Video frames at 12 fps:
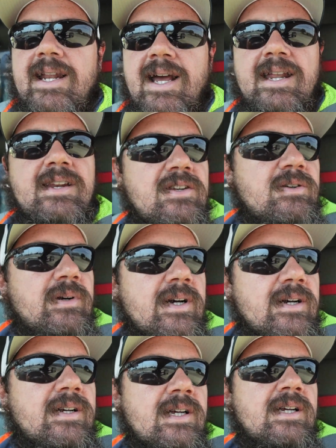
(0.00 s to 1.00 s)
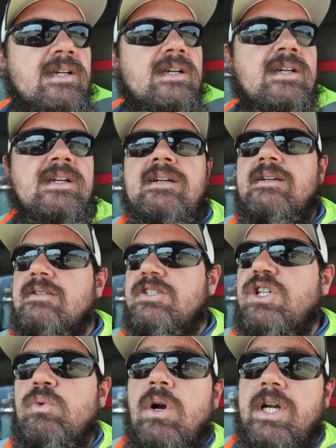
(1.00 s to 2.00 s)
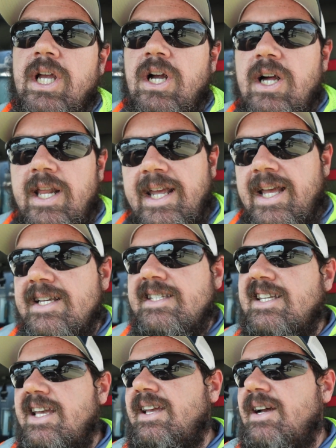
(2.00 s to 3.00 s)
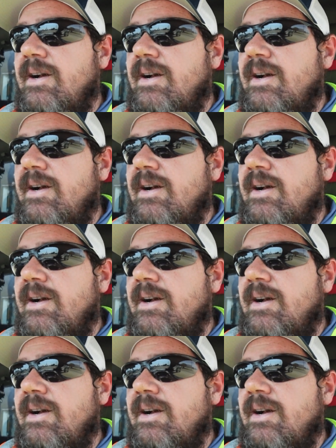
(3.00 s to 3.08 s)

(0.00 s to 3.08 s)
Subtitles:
I had to do still working on, I guess, a